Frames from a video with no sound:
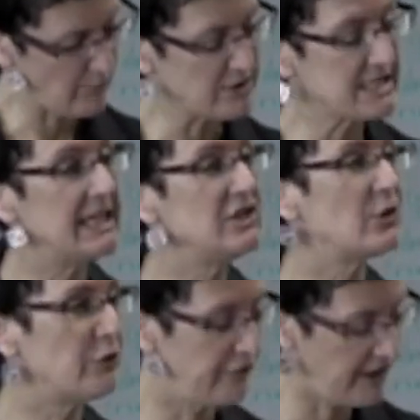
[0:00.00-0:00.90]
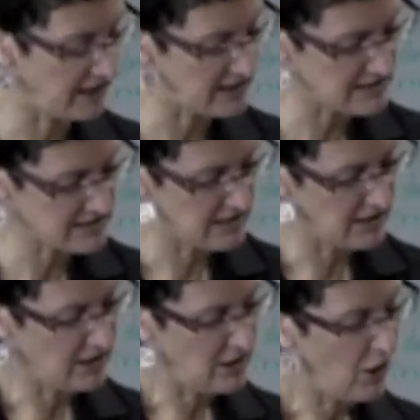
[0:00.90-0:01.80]
and procedural fairness,
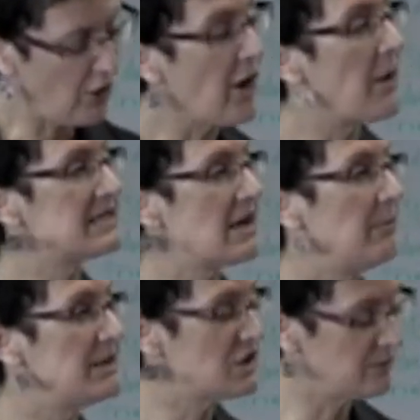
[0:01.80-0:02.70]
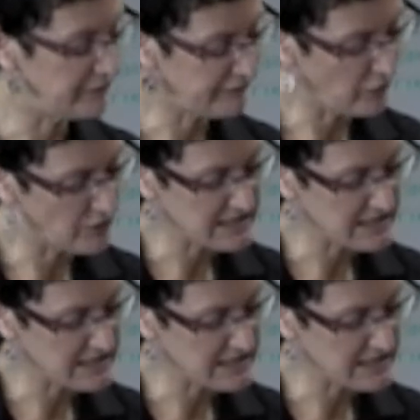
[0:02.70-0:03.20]
although as I mentioned before,